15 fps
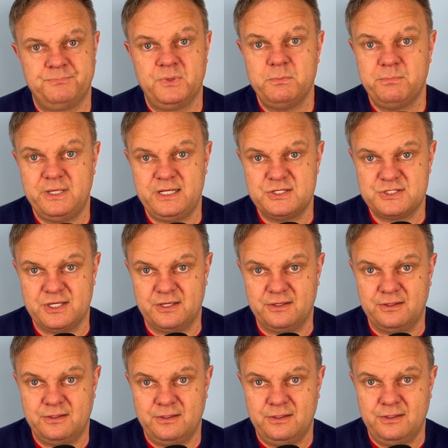Peter
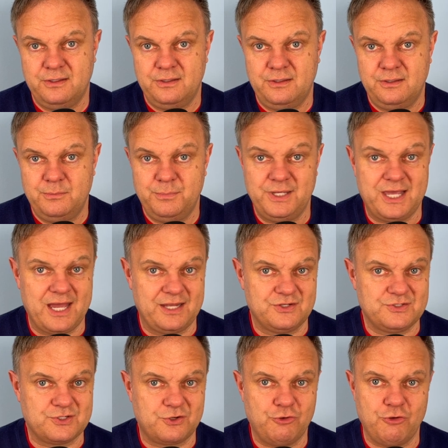began
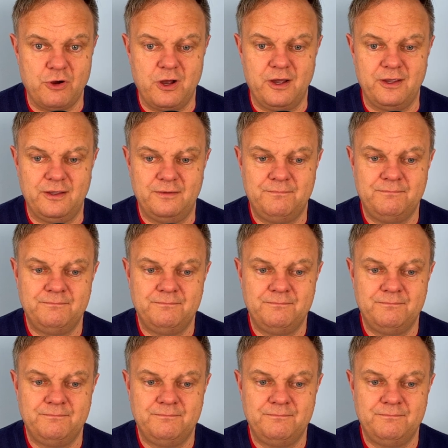to cry.